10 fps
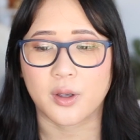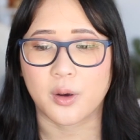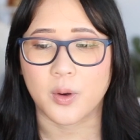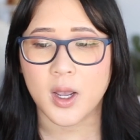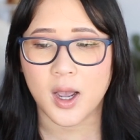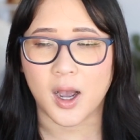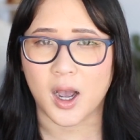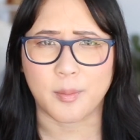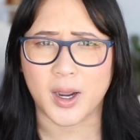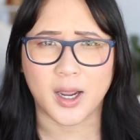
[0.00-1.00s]
So
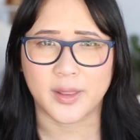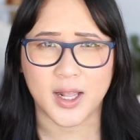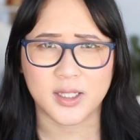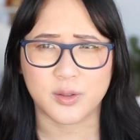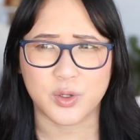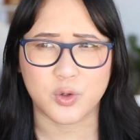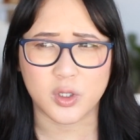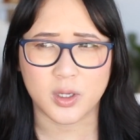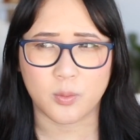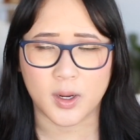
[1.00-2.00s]
um, that's
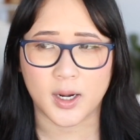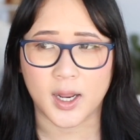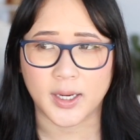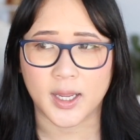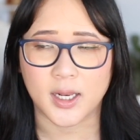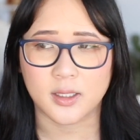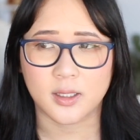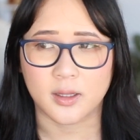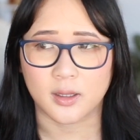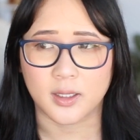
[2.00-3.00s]
usually when I
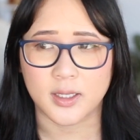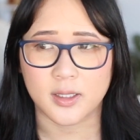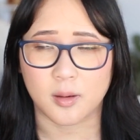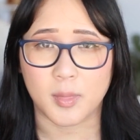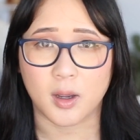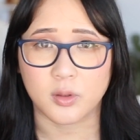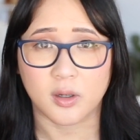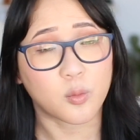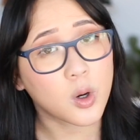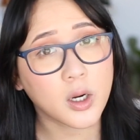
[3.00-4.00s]
get the least amount
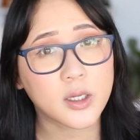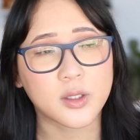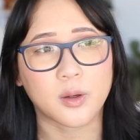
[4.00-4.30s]
of work.